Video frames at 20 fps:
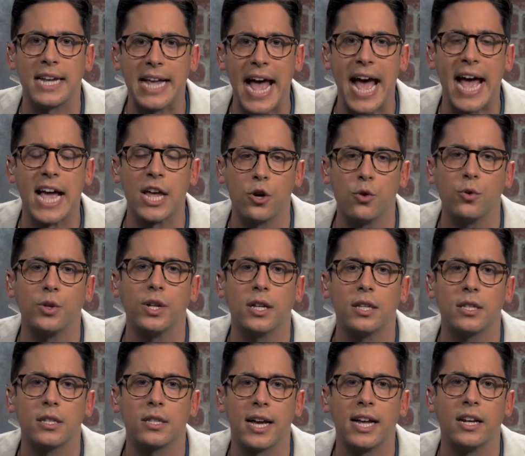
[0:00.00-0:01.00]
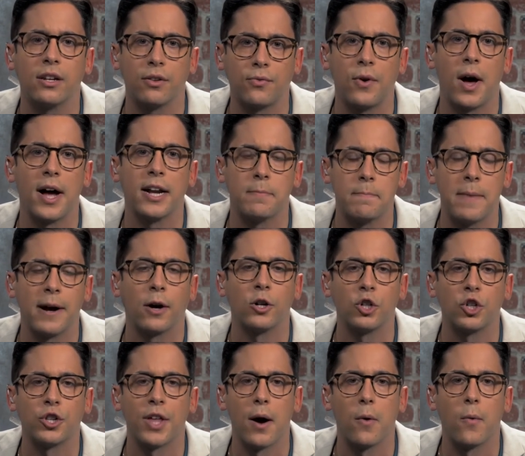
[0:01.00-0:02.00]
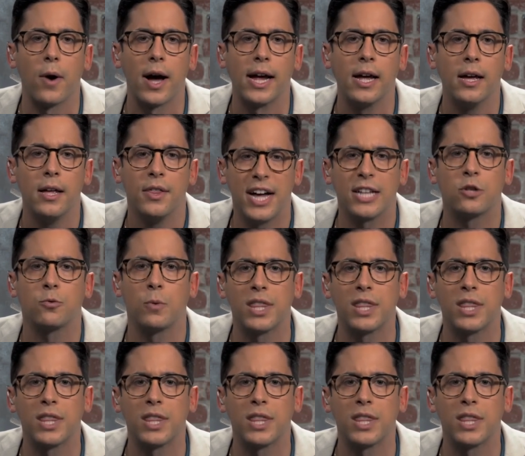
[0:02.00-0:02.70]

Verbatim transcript: gay unions and defined marriage that way that's